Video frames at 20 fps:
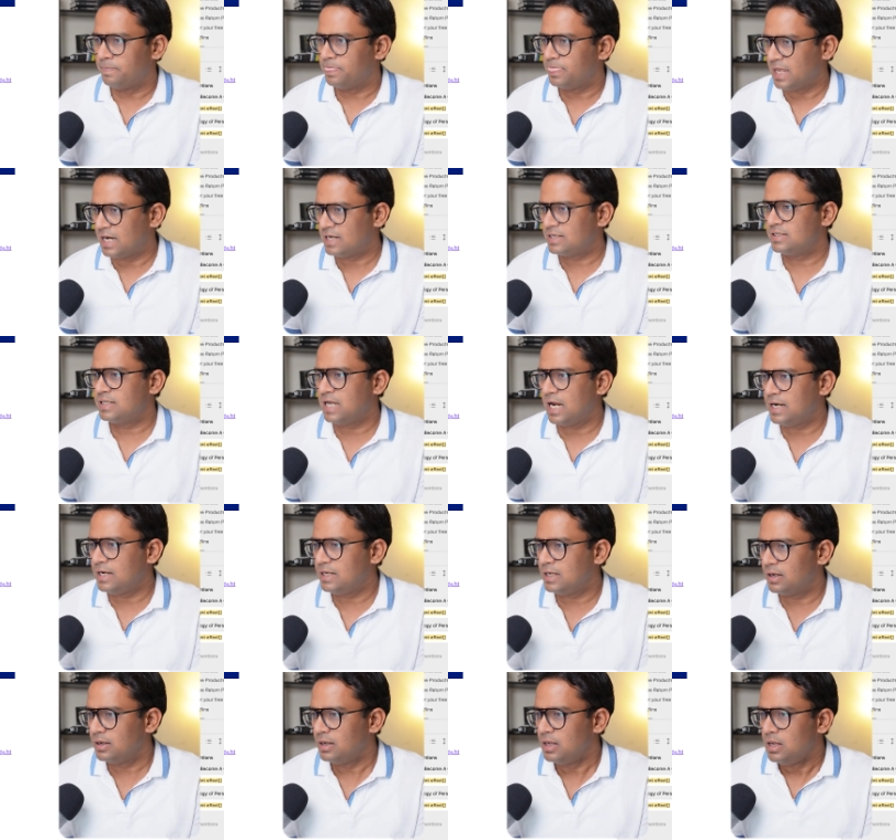that's the
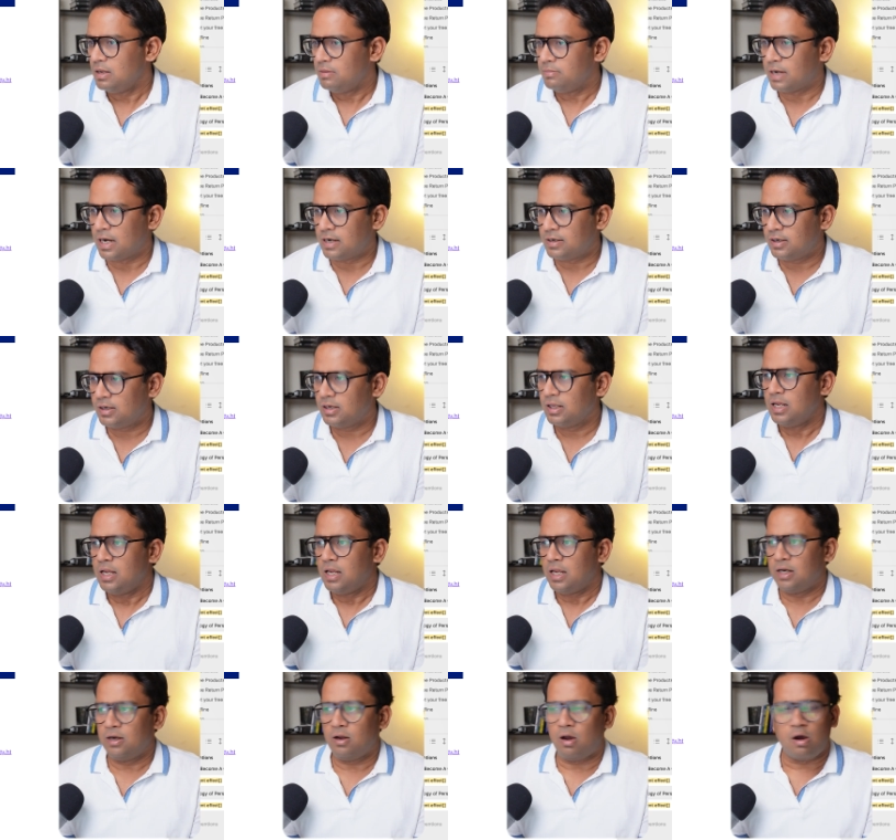idea behind it.
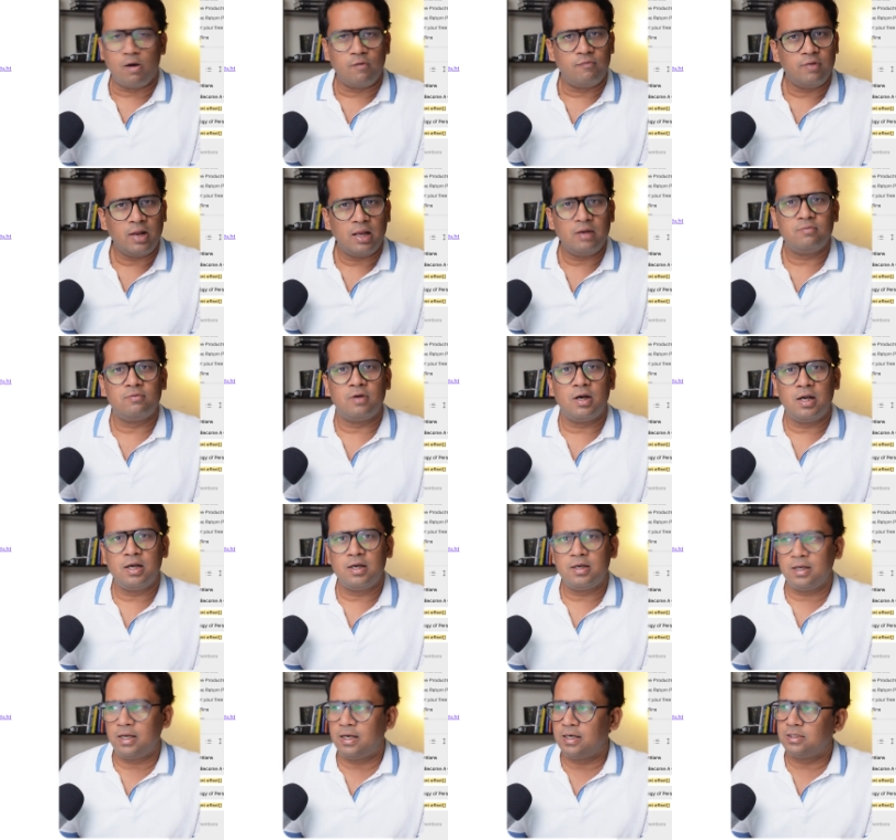In offline
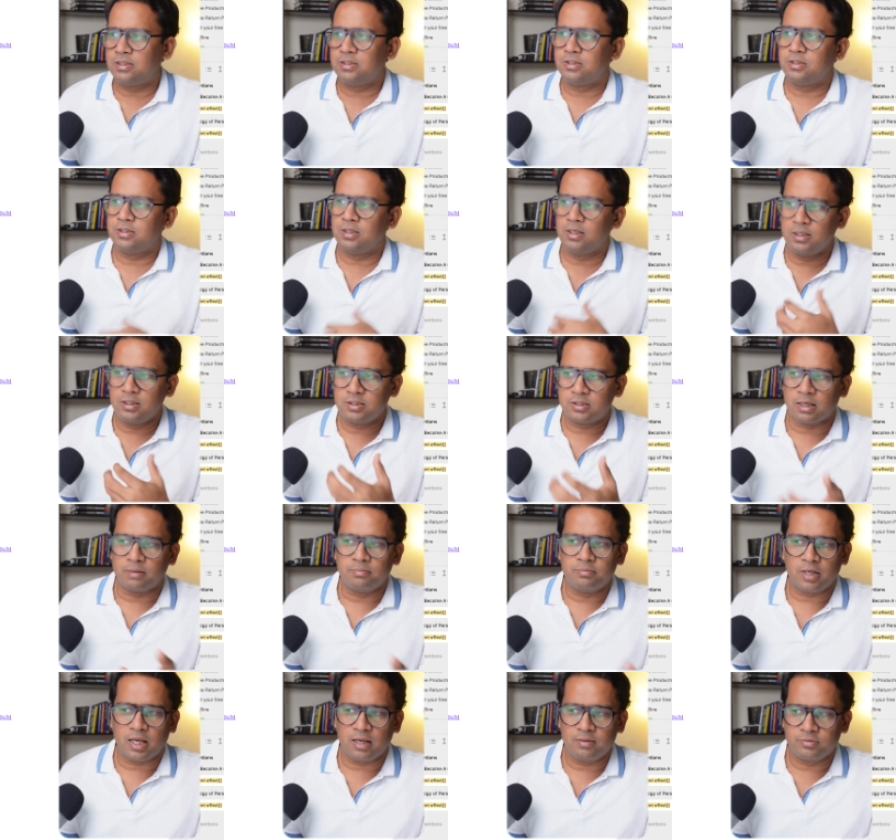world, it's
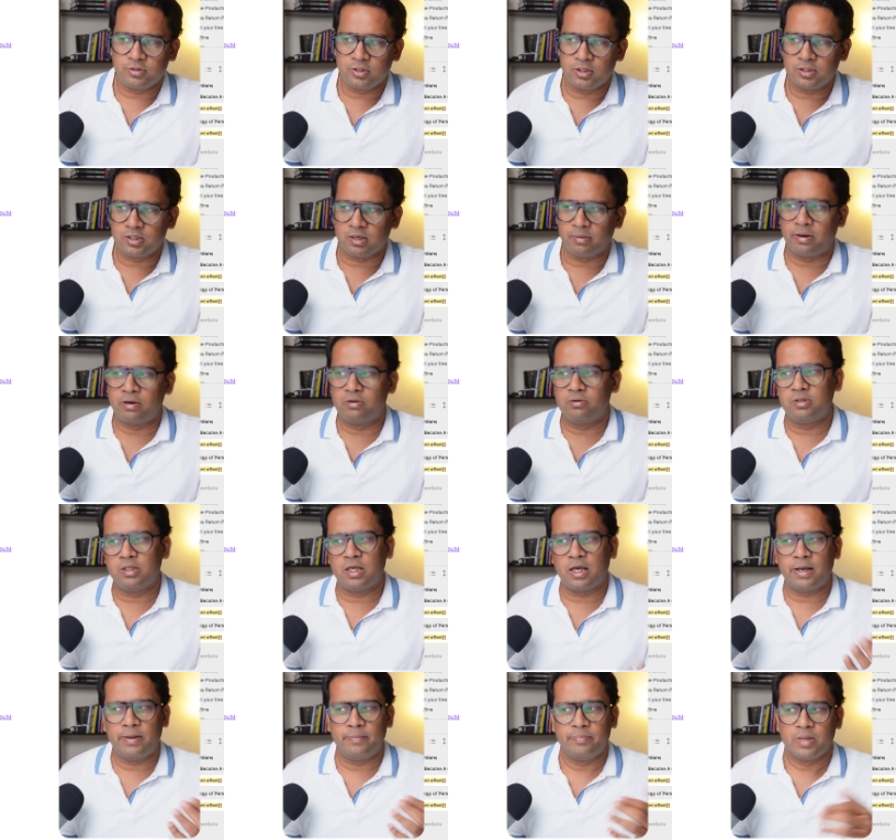sometimes it's about
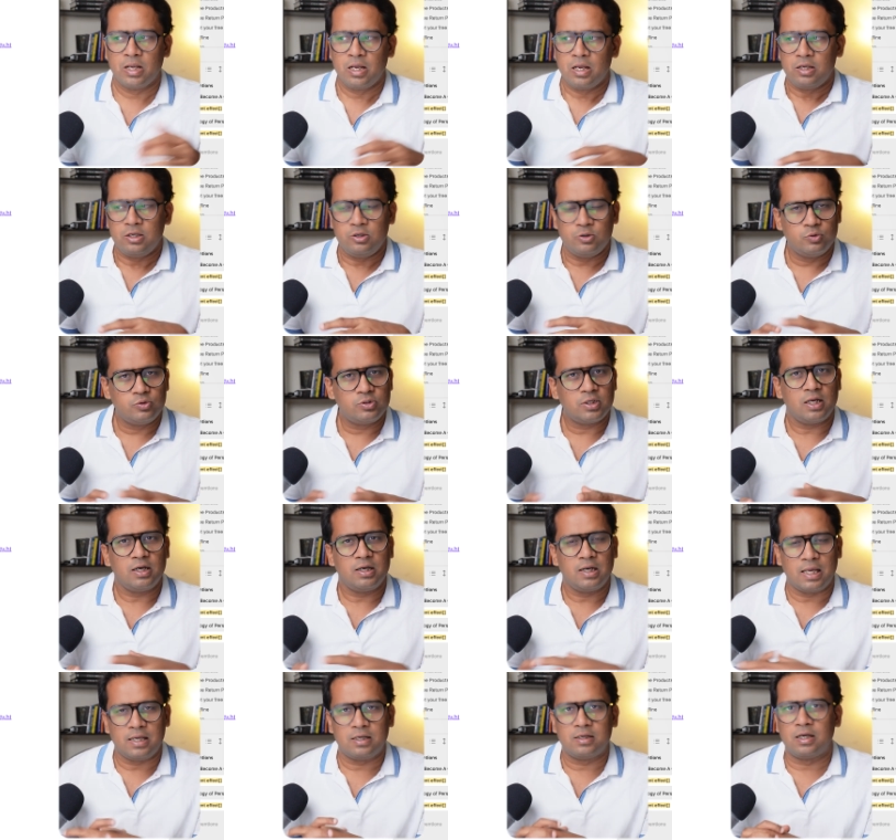the user,
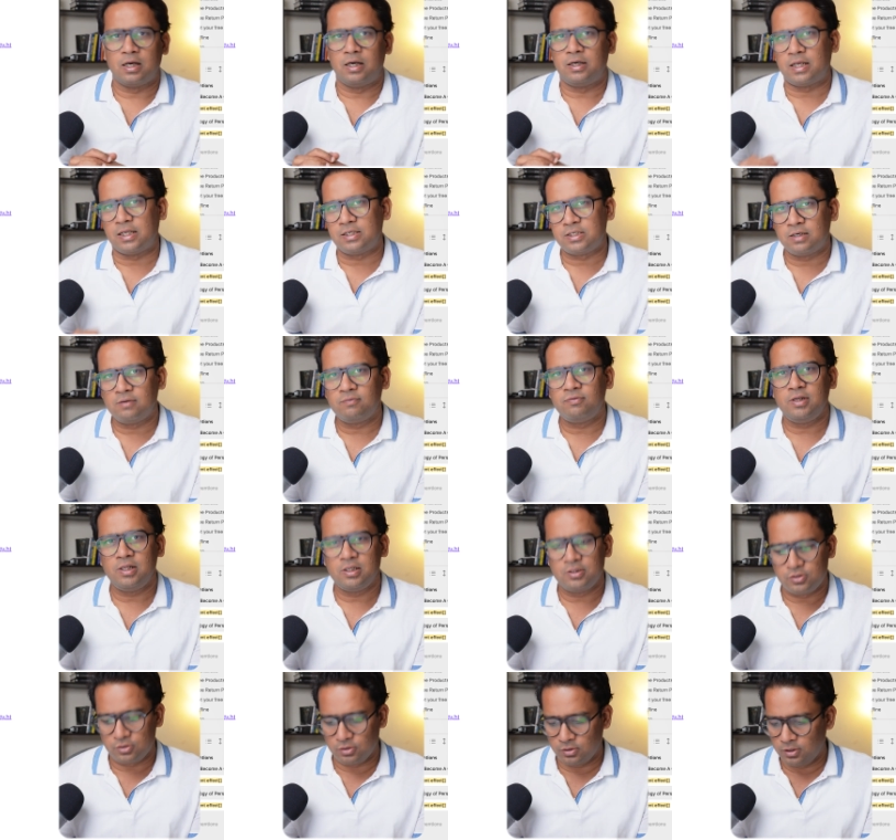like touch and
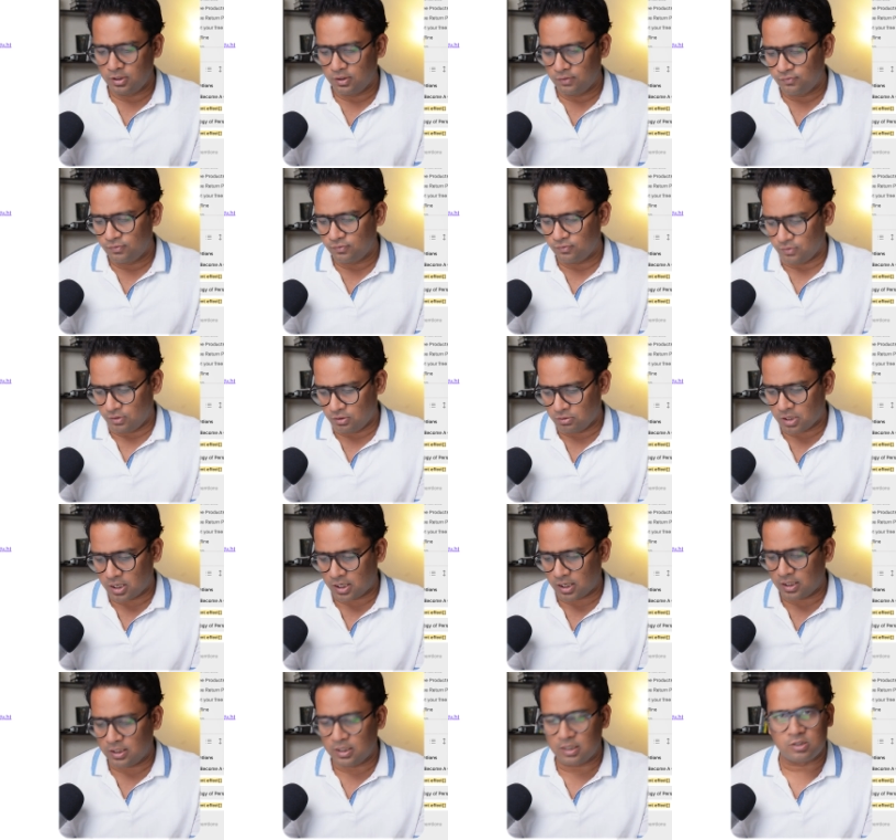feel. So if you are
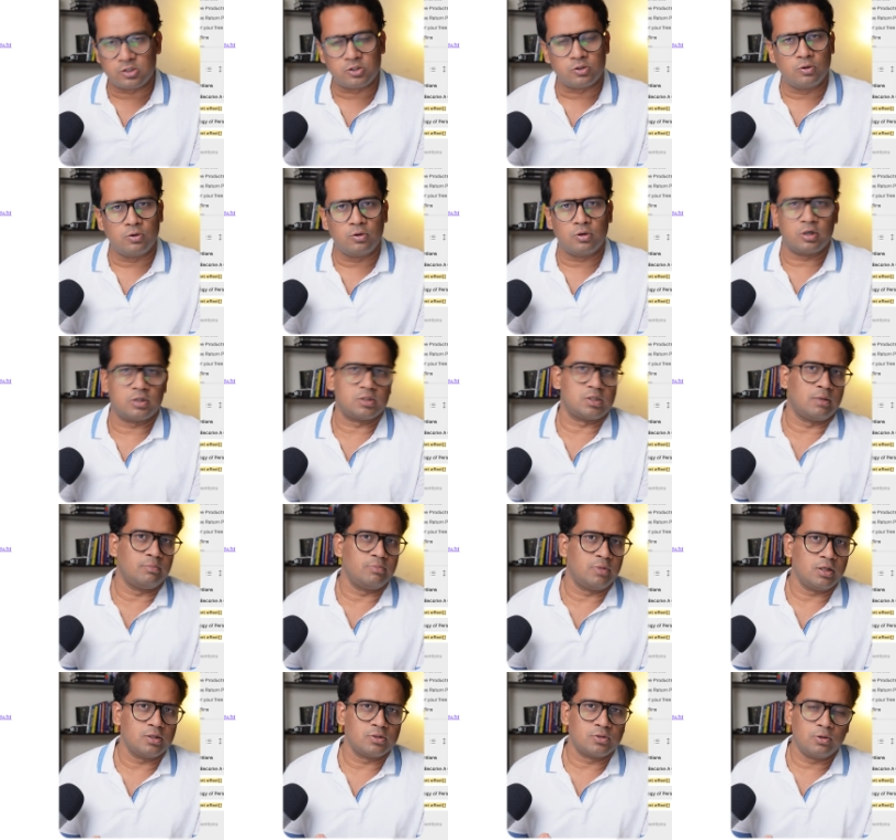running a store or
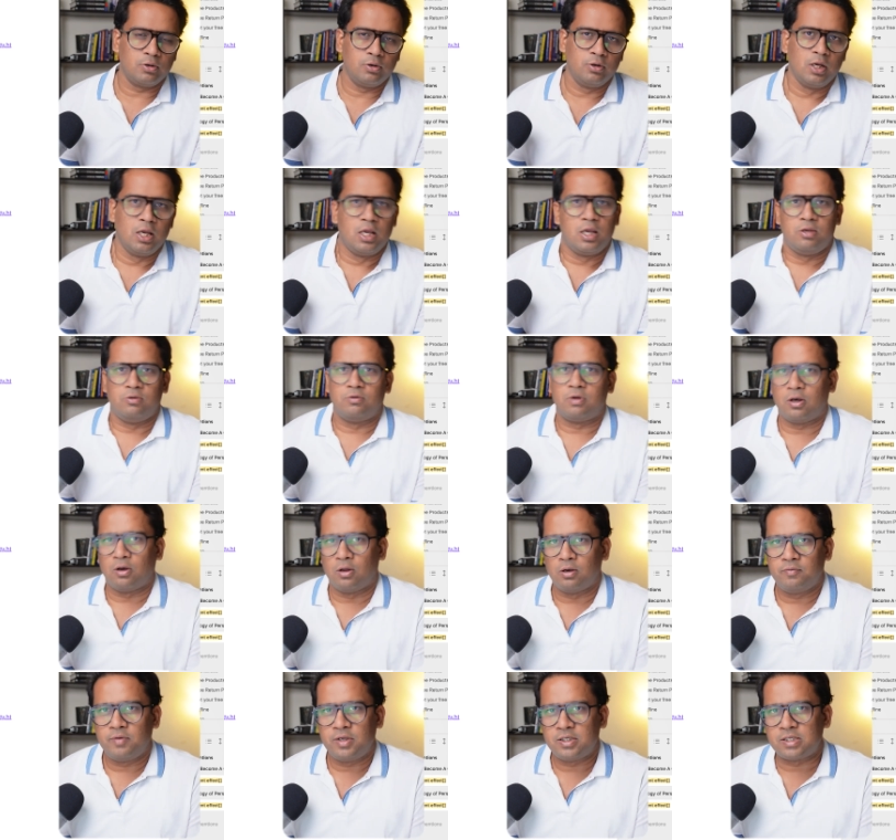something, so you can
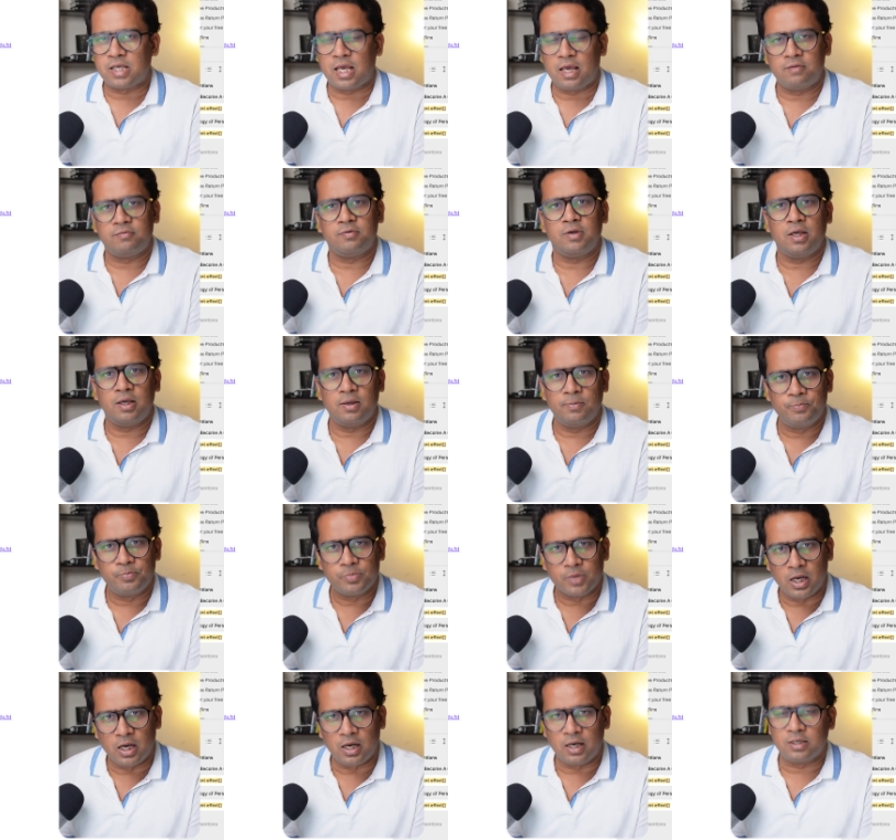always have a
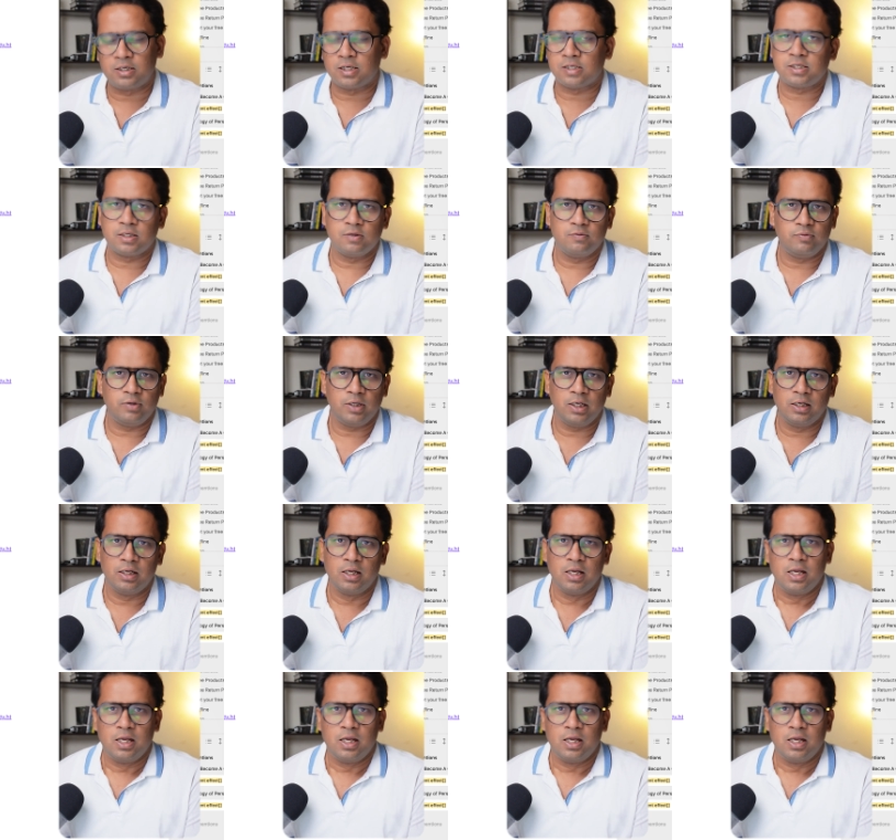touch and feel